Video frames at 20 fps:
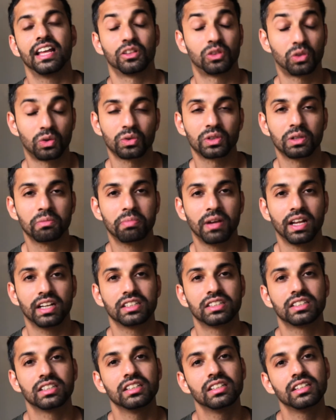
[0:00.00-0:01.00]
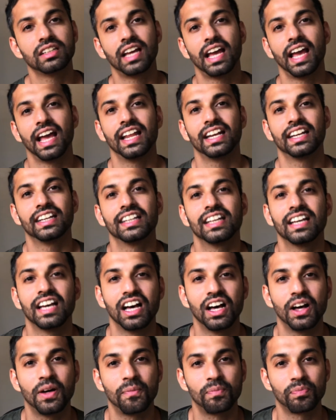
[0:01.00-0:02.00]
through the pension, and
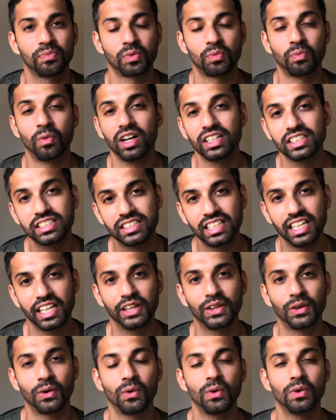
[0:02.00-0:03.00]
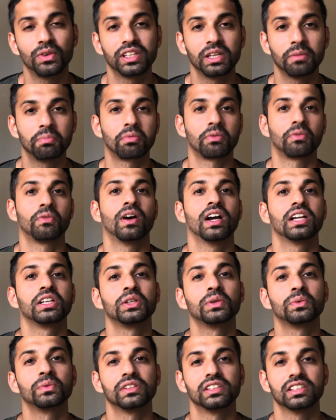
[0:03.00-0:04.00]
once they grow, they provide
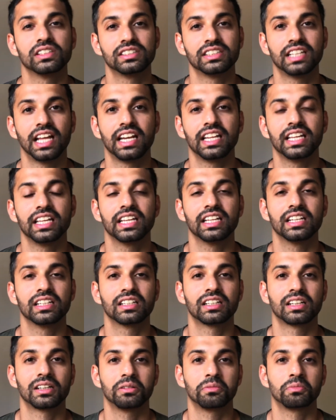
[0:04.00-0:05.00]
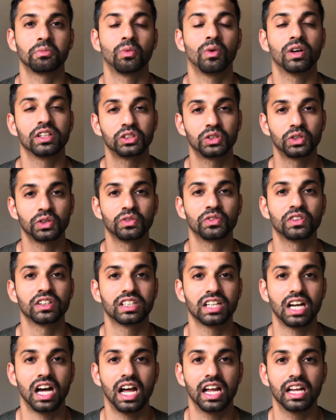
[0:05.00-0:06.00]
you with a steady income once you've
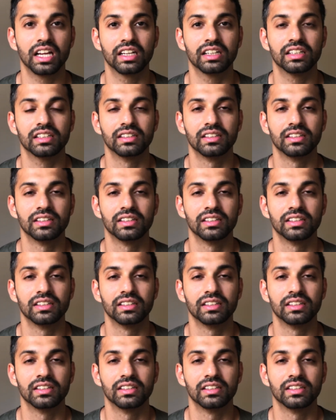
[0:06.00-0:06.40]
retired.